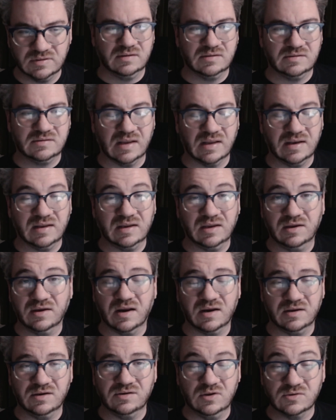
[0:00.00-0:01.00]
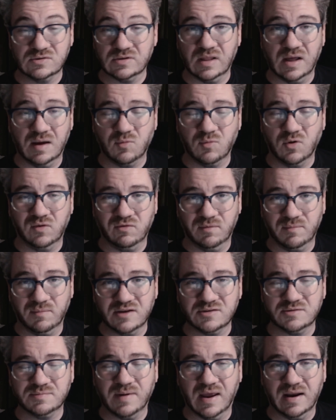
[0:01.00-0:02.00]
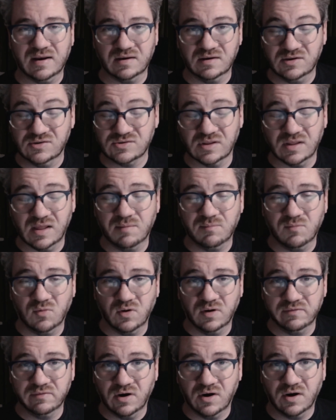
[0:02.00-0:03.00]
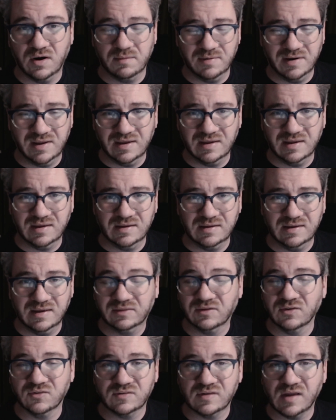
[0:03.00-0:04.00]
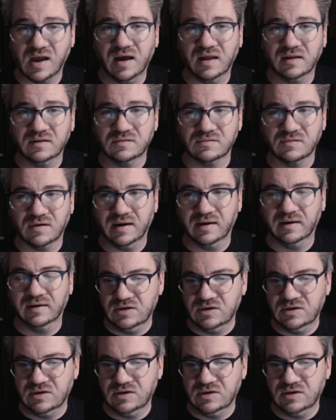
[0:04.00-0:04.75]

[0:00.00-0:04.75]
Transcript: Suddenly you got to use a lot more of your mouse pad and use a lot more of your arm to hit those dots, right?